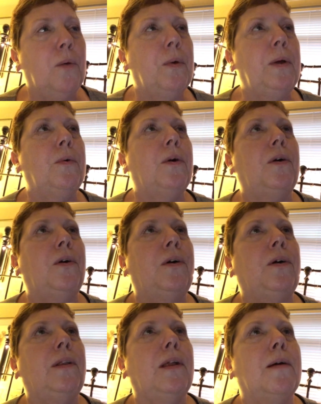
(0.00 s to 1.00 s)
We were
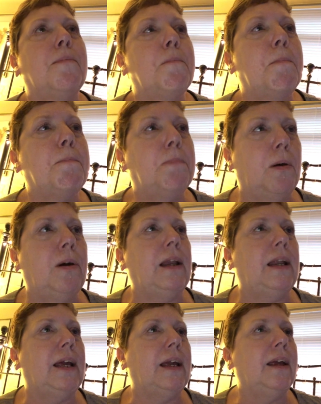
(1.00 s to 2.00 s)
all
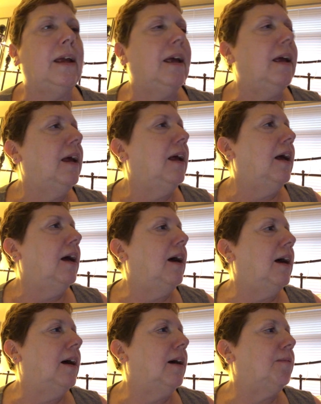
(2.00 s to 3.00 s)
boiling.
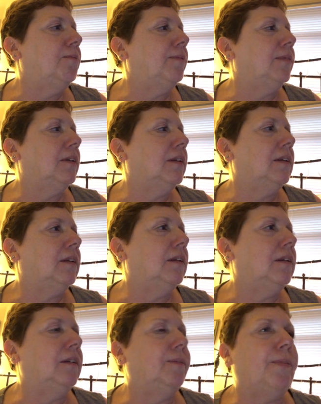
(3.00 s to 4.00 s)
Um,
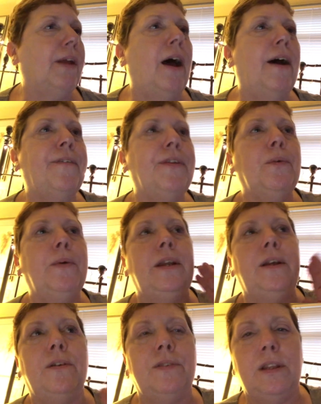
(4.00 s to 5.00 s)
half of the
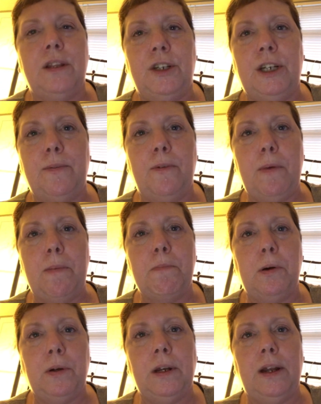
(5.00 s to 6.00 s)
windows in the gym have been
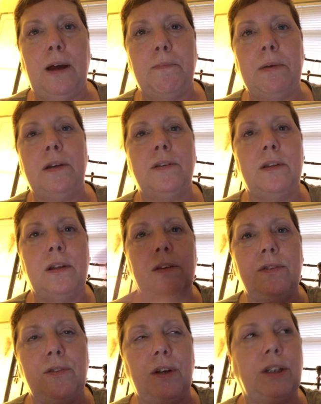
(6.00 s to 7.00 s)
boarded up because of the
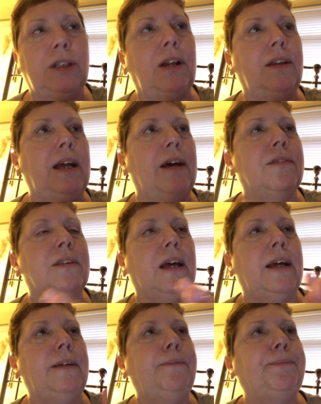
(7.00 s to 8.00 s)
construction on the
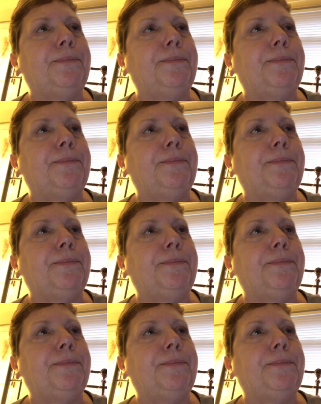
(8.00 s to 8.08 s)
outside.